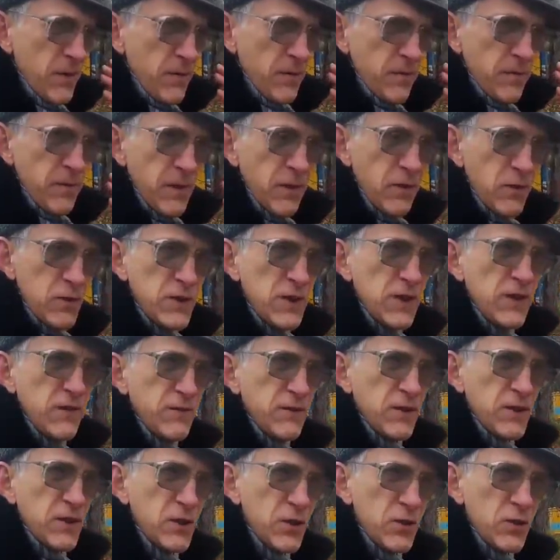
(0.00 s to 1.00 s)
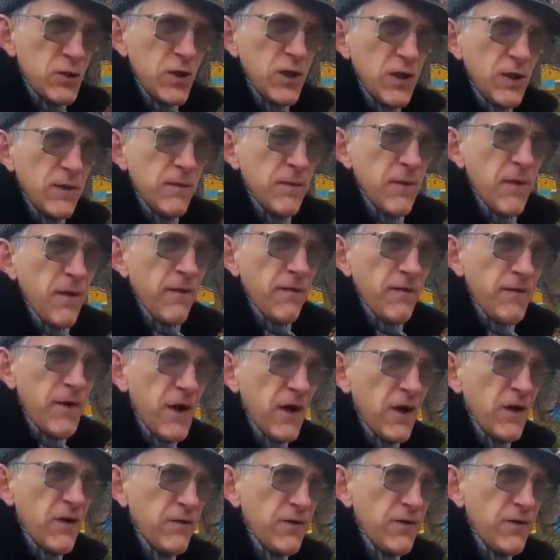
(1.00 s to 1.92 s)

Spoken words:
received good, very,